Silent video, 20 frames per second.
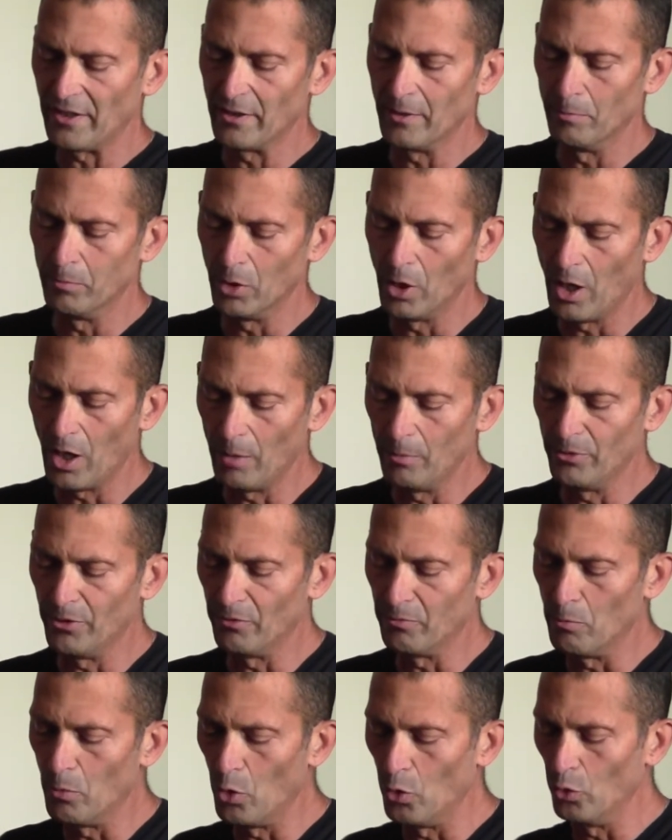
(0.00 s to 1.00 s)
the blobs
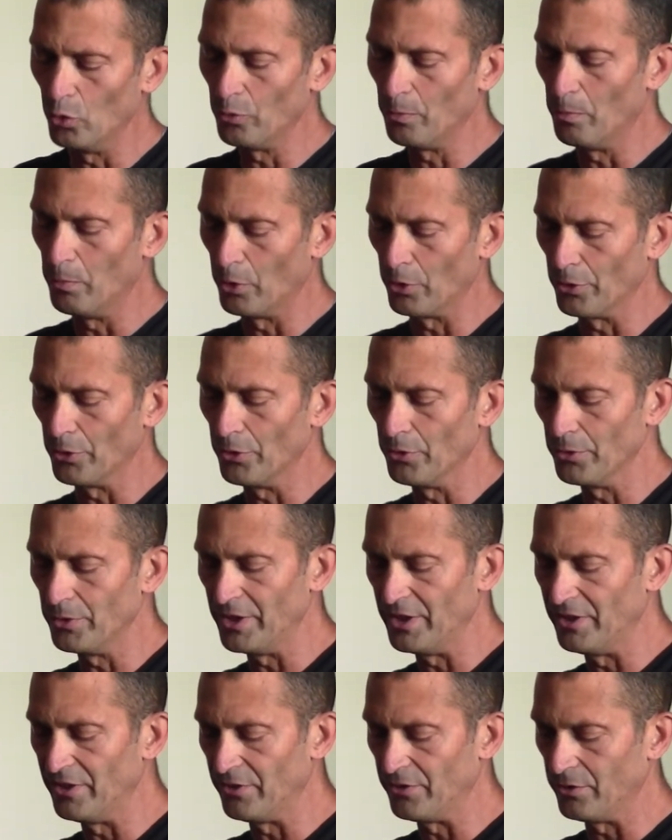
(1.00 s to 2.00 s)
of mold burrowed
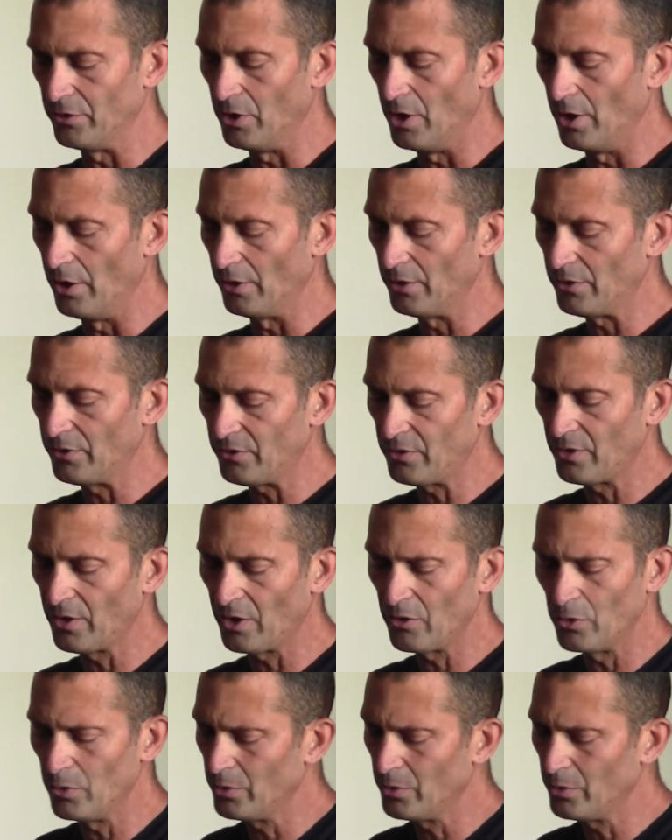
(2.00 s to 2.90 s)
in his lungs.